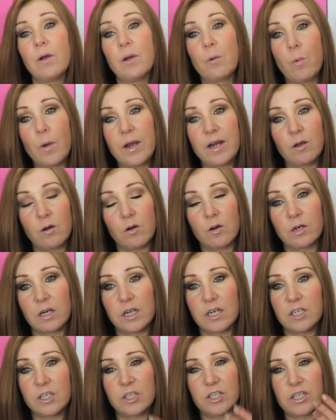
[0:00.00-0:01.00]
It went on
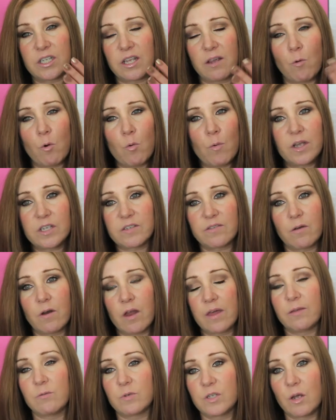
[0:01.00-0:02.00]
and it almost felt
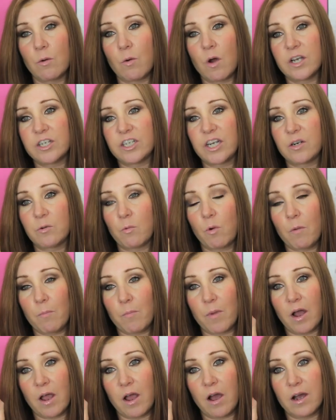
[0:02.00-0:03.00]
like there was no eyeshadow on
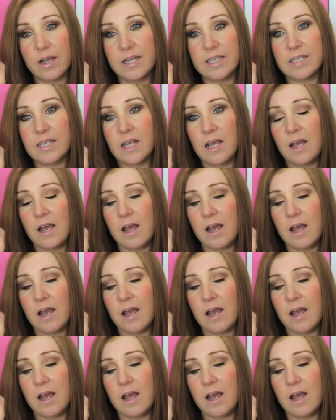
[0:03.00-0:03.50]
my eyes.